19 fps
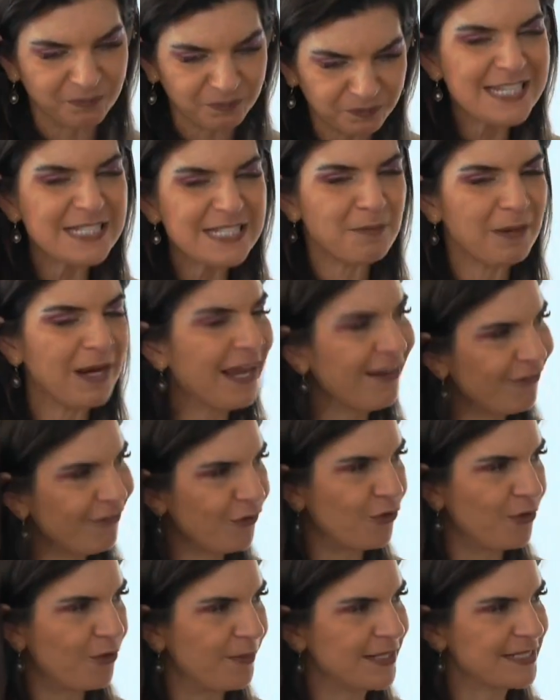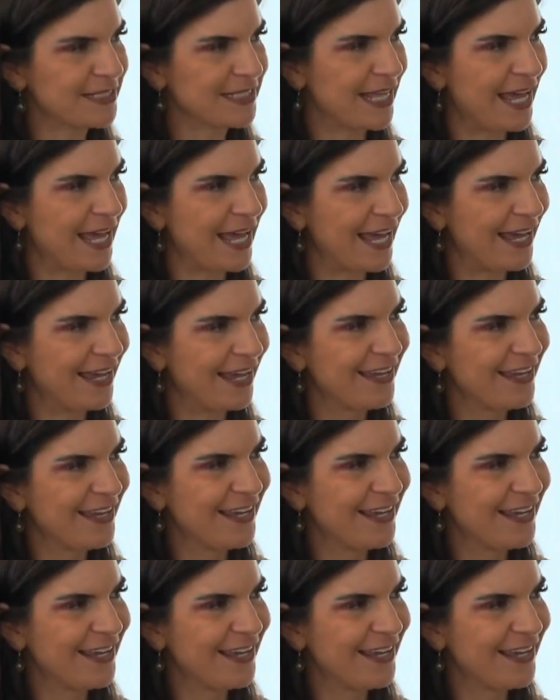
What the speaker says: each platform is there